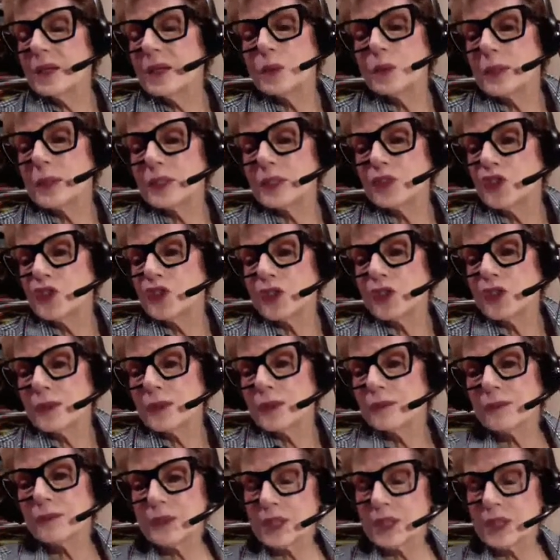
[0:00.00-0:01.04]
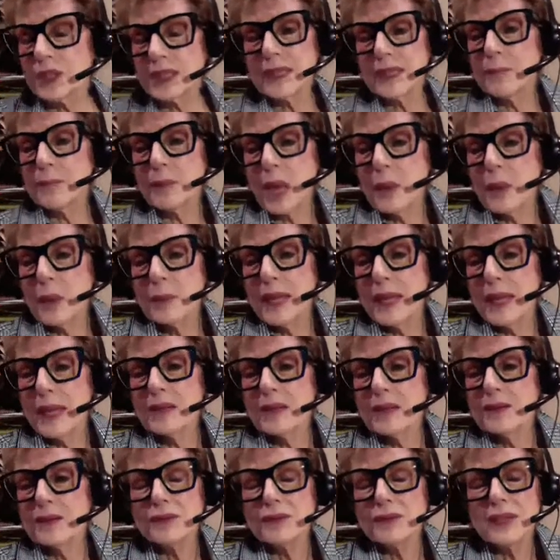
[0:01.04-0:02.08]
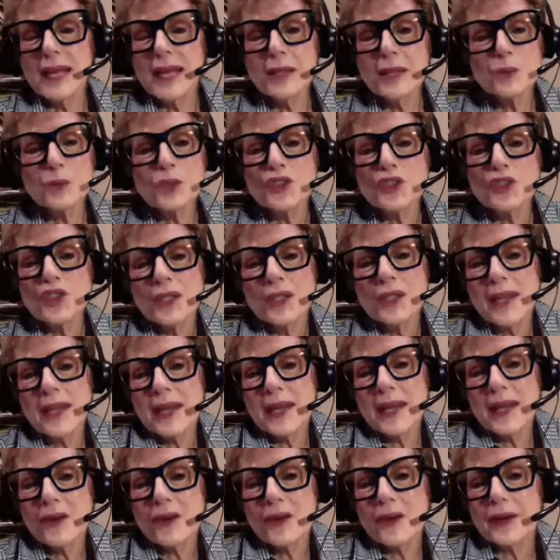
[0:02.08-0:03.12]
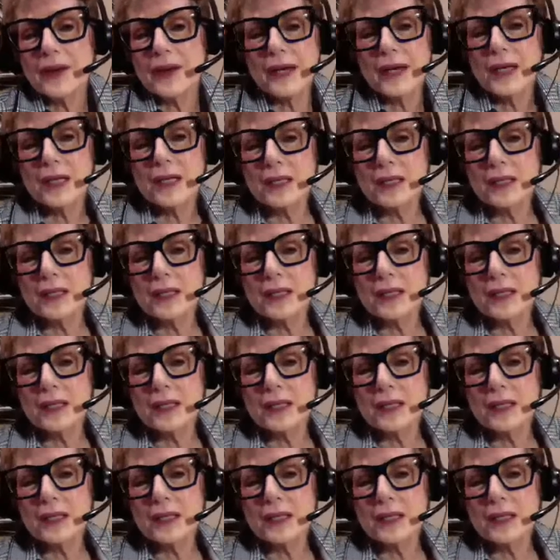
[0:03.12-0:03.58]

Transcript: language. It's a, a matter of language and caring.